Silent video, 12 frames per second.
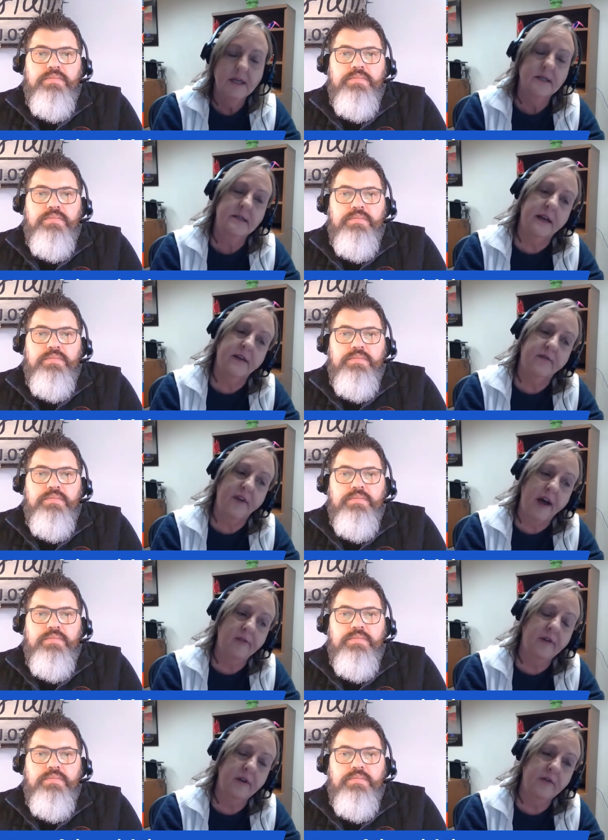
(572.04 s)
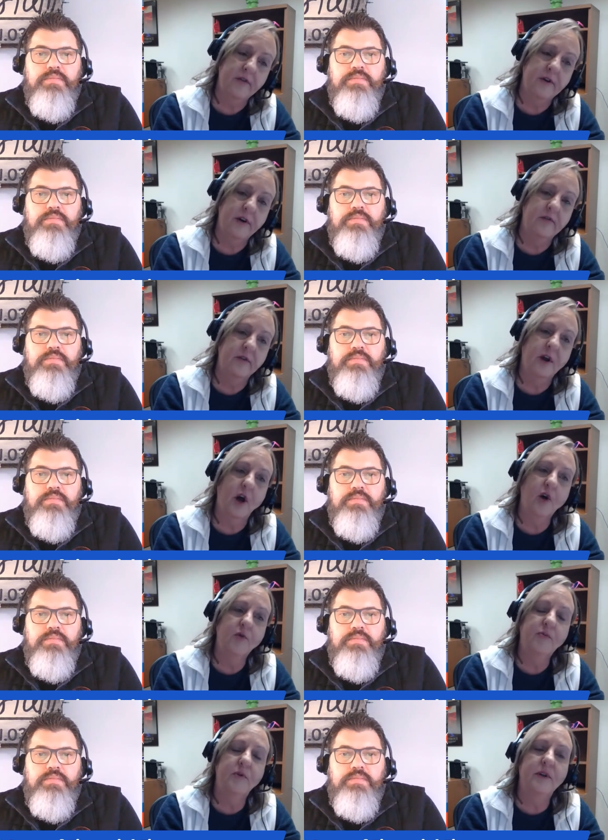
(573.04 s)
Speaker 1: take 500 of it,
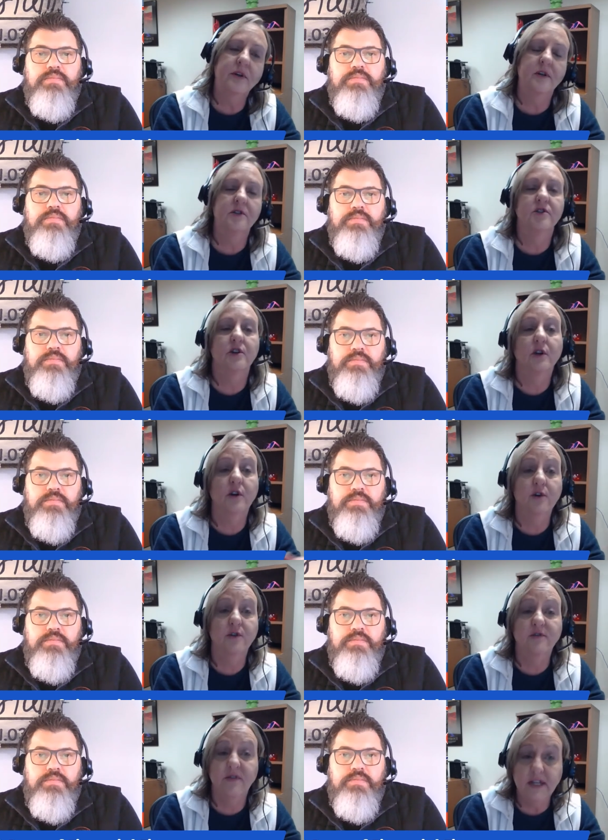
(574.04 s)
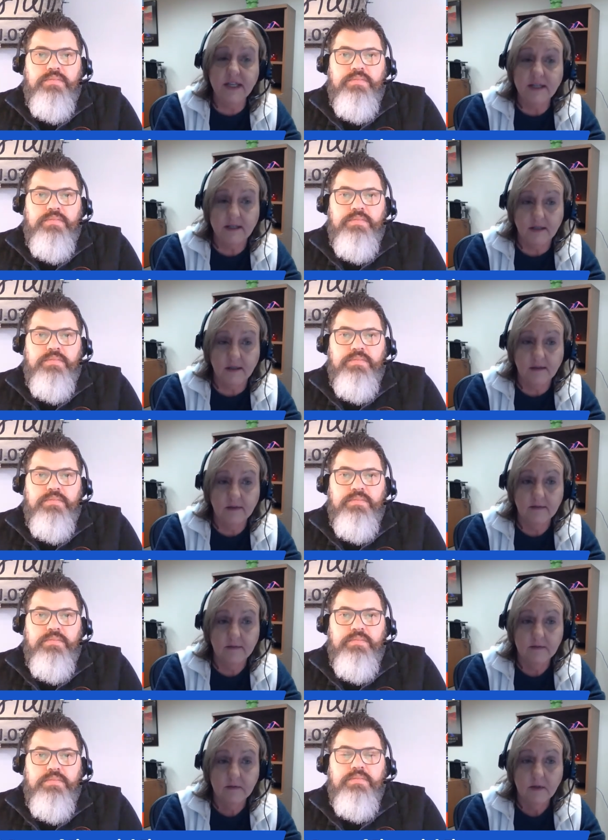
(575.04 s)
open a secured Visa
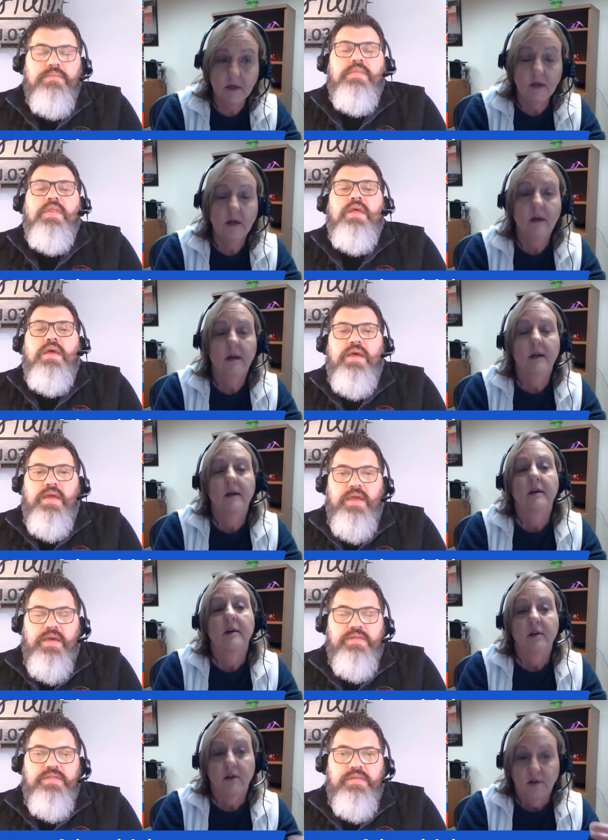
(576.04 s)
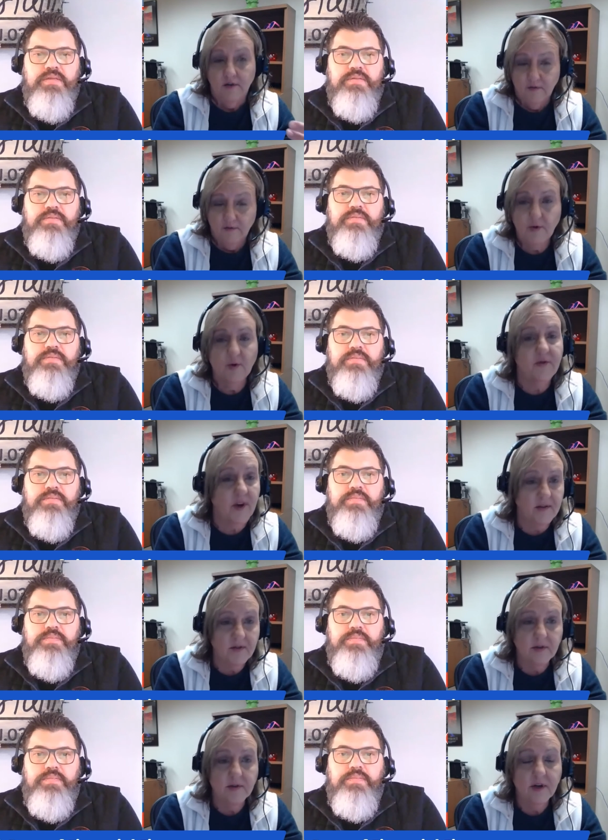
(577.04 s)
I got you. For
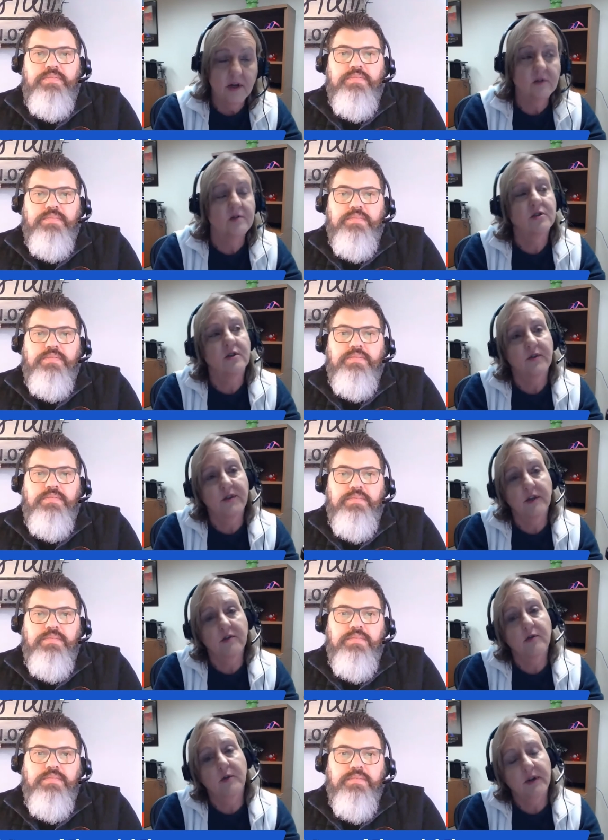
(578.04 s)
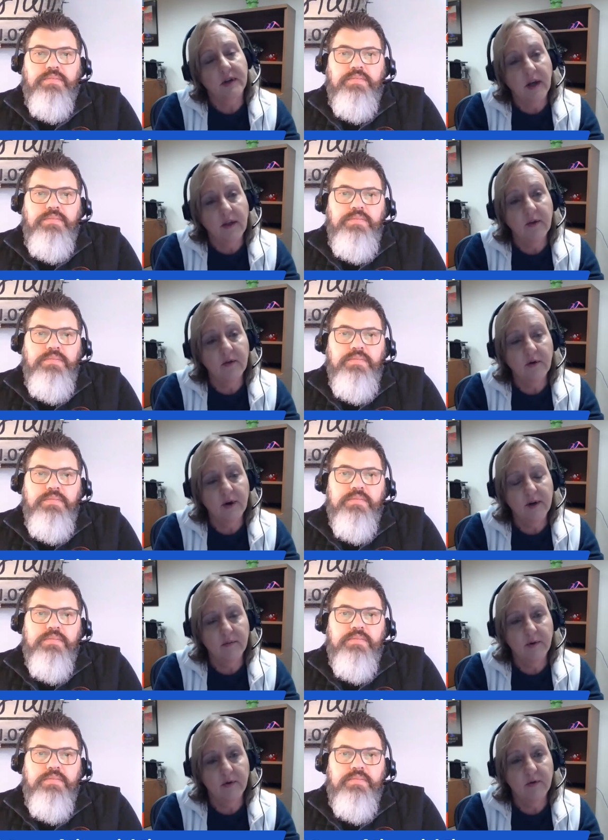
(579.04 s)
$500, then do another
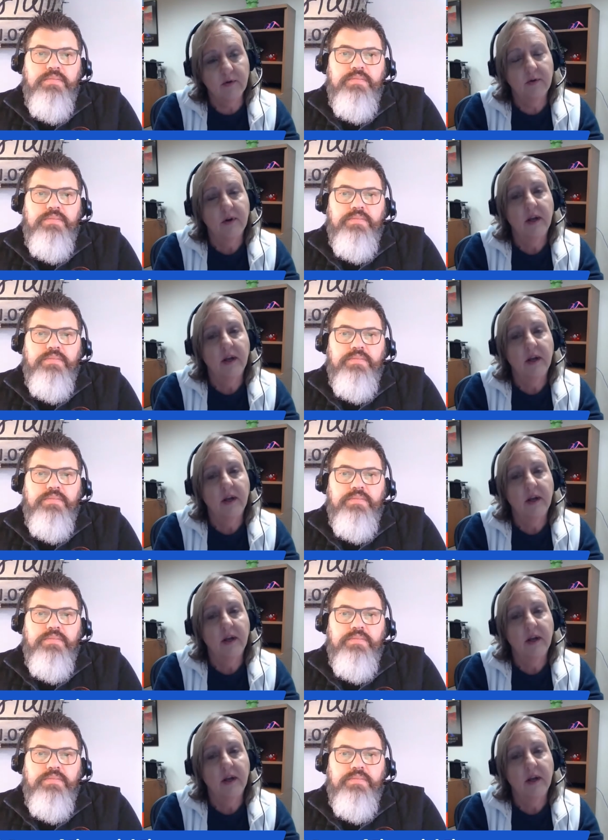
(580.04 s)
credit builder,